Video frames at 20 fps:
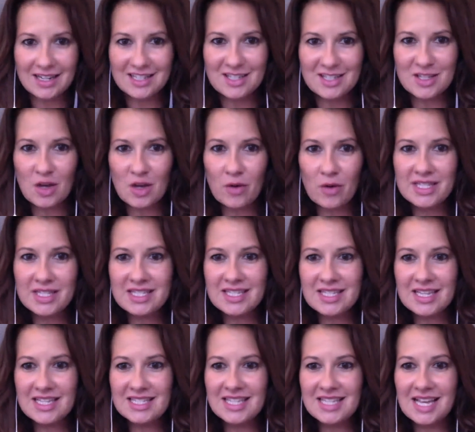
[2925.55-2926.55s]
So it's
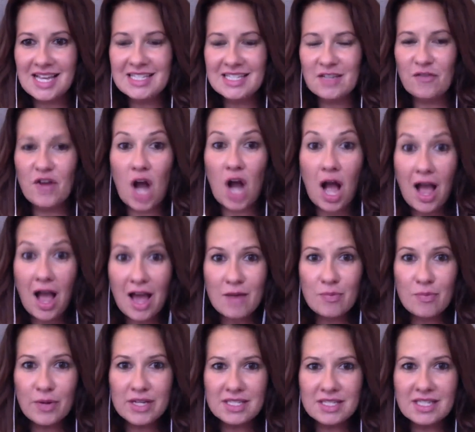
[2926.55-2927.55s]
as if God
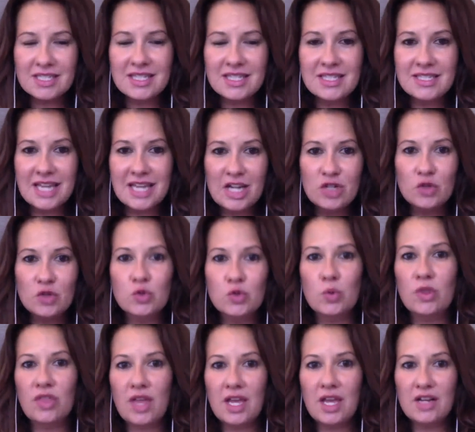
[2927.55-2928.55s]
brings us these angels
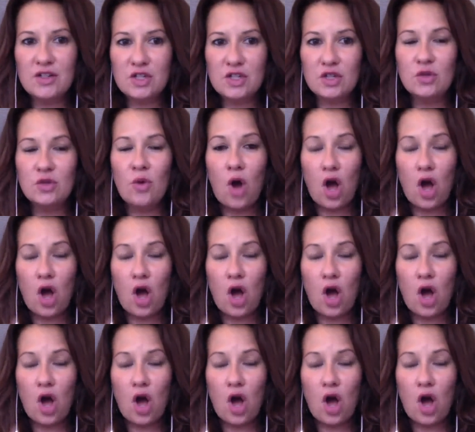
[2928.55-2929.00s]
within to